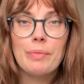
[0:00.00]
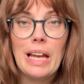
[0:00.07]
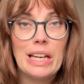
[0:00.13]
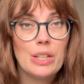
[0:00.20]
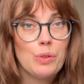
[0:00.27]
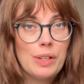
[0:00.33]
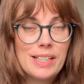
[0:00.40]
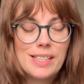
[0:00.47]

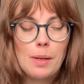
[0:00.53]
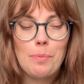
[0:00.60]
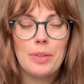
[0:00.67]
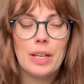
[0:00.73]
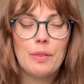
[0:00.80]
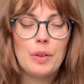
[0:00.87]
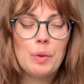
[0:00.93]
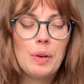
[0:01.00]
Drink something
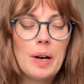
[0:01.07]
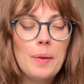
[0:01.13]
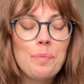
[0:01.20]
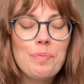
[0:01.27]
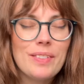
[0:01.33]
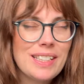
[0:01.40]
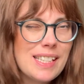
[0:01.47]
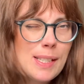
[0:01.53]
if you want.
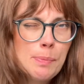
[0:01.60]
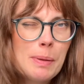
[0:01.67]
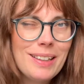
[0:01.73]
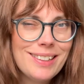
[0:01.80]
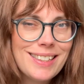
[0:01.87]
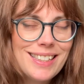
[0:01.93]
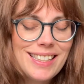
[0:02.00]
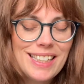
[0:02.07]
Spill
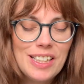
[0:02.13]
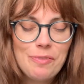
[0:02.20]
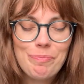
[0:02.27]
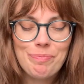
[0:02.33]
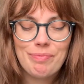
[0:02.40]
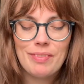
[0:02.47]
the tea.